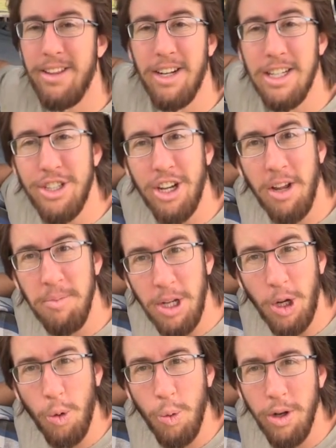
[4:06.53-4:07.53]
then she gave me
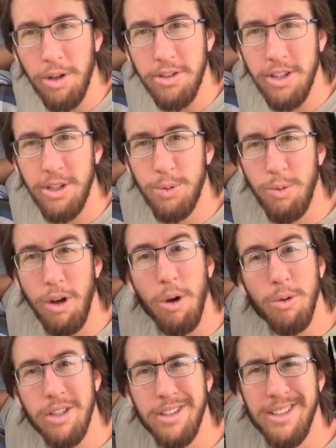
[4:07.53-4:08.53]
a quilt as well,
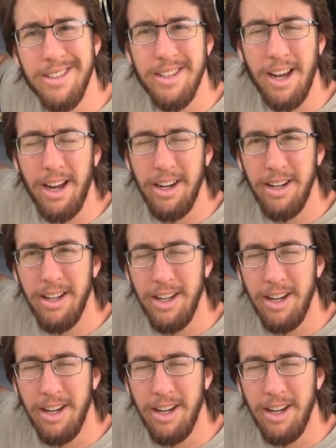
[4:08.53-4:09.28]
which is inside,